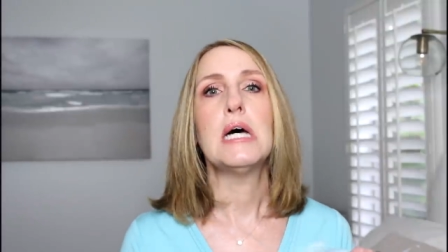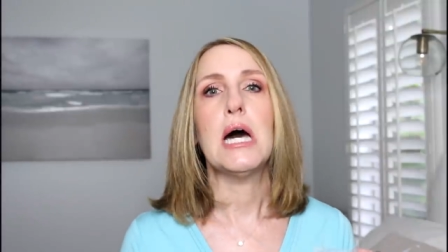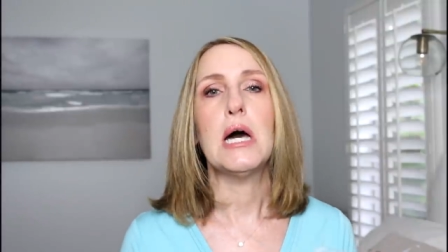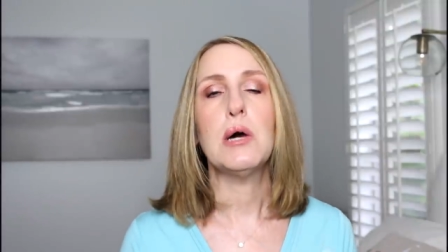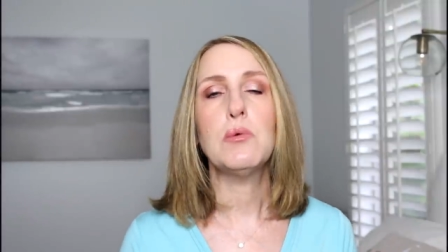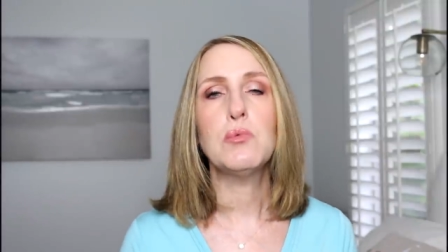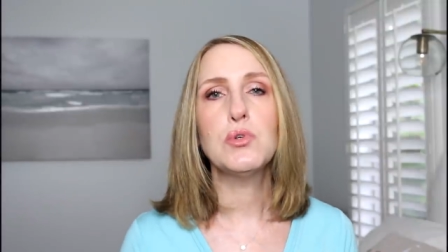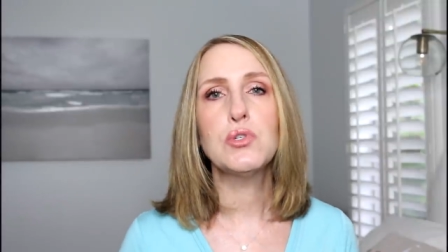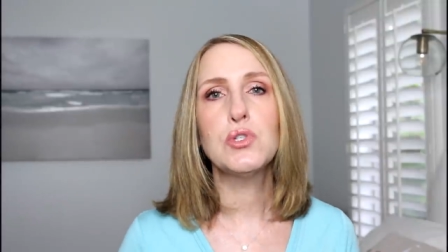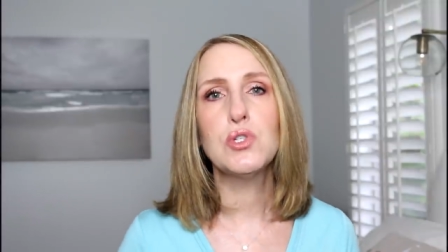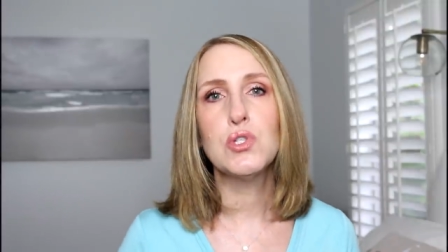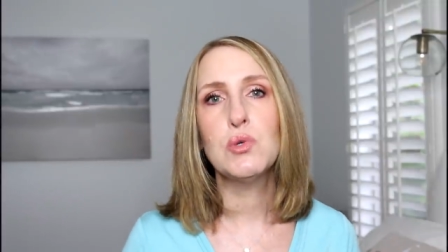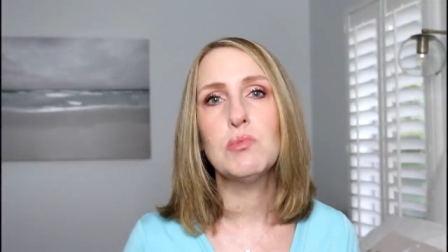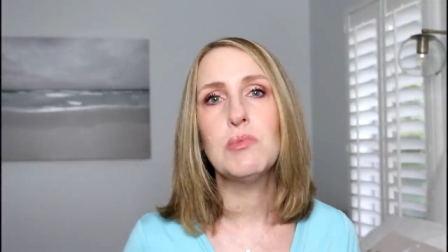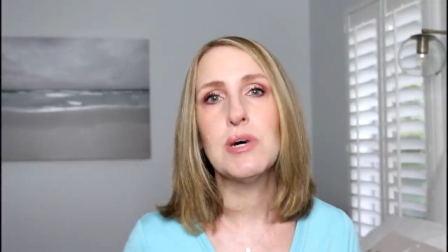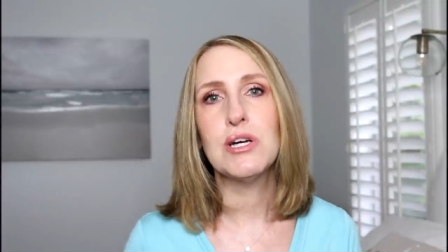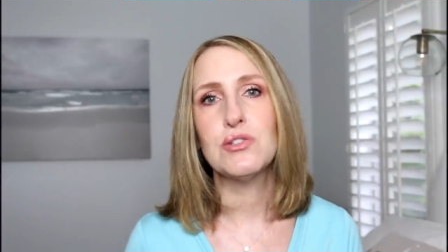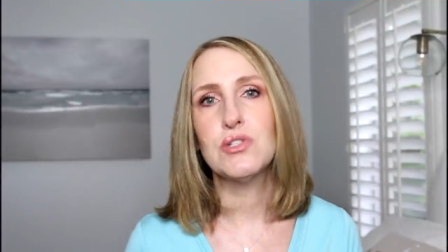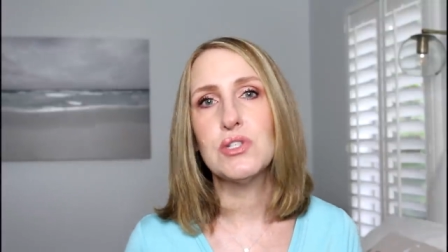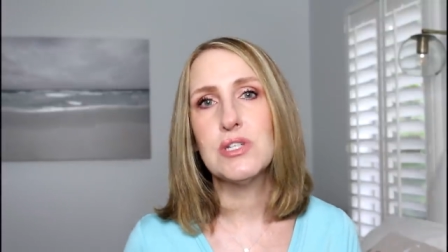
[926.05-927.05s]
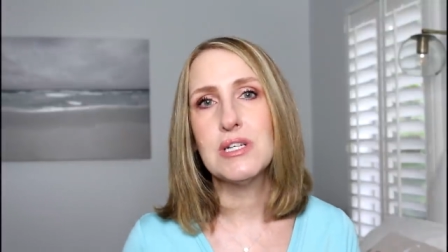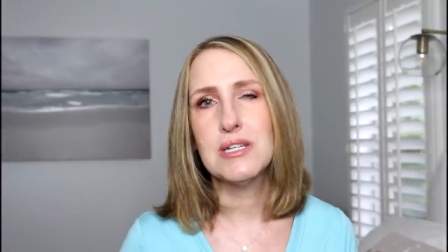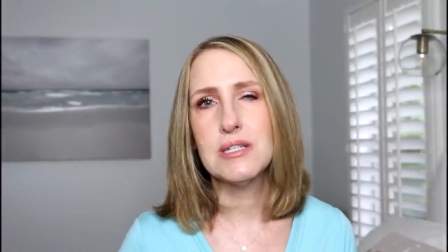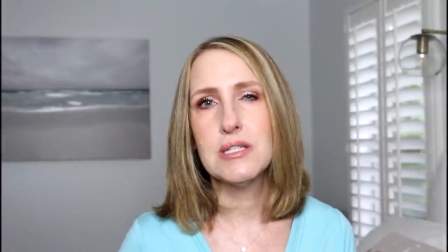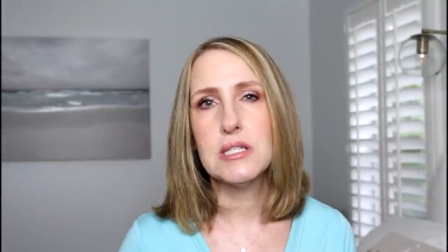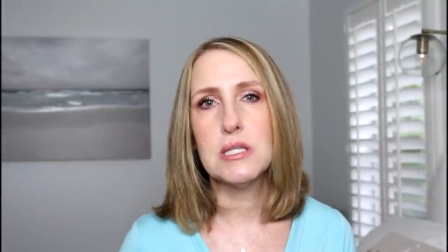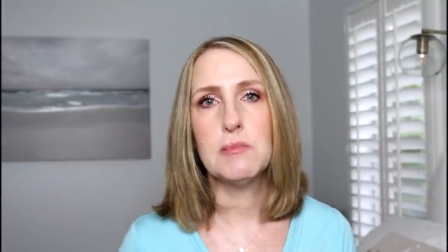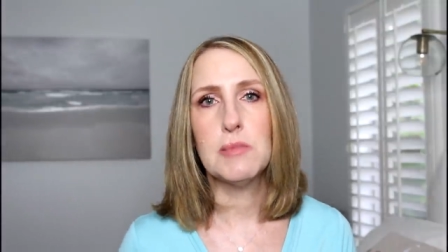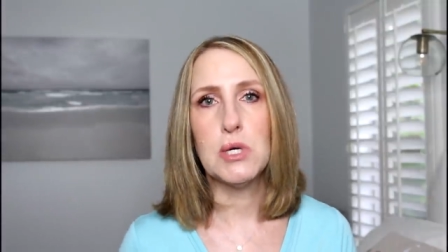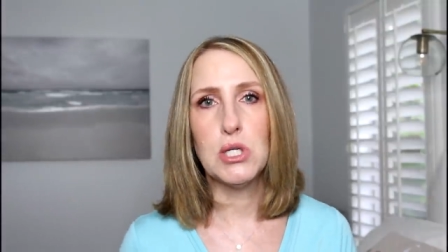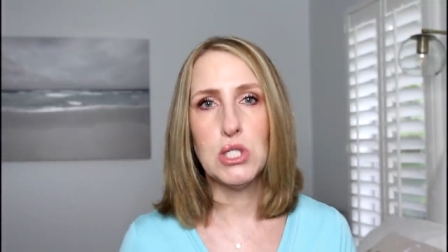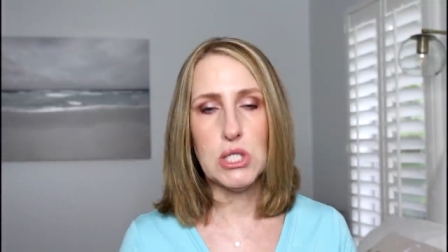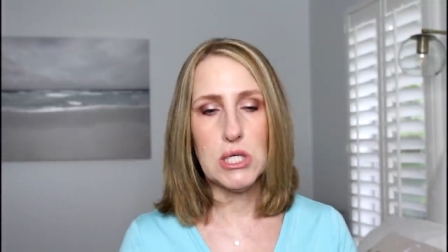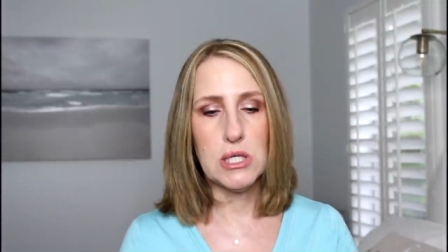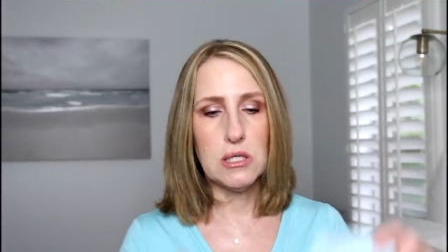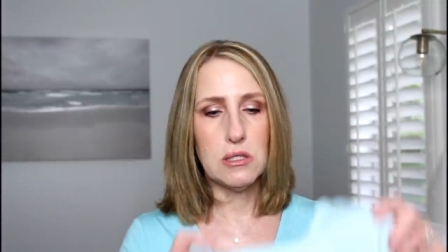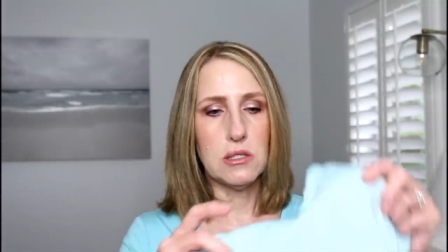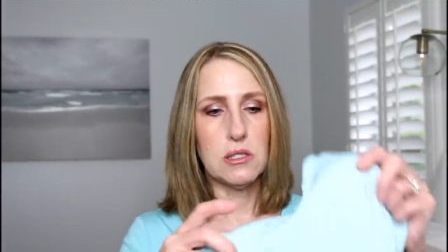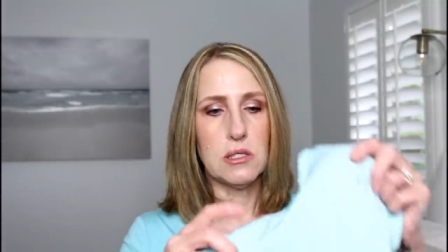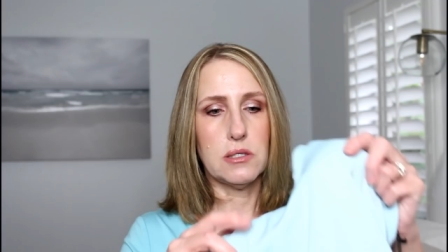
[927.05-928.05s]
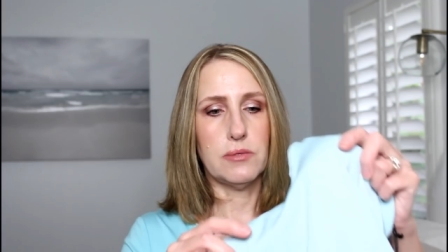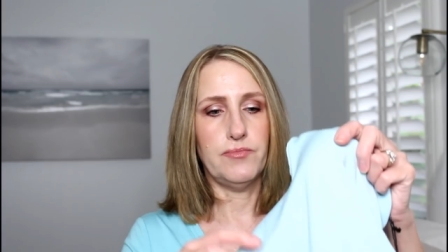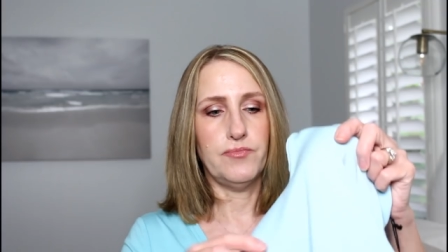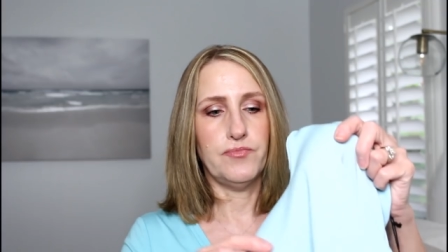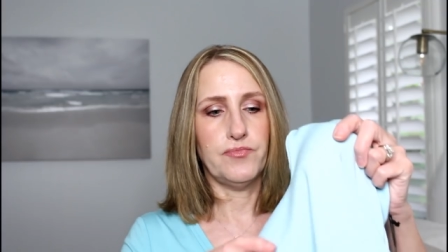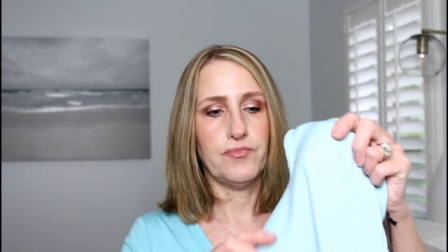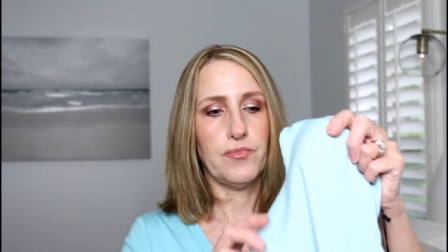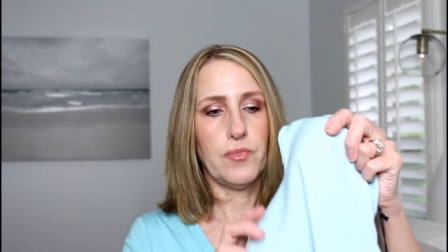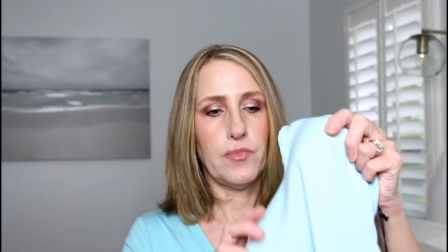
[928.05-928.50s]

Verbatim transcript: I will zoom up so you can see my jeans.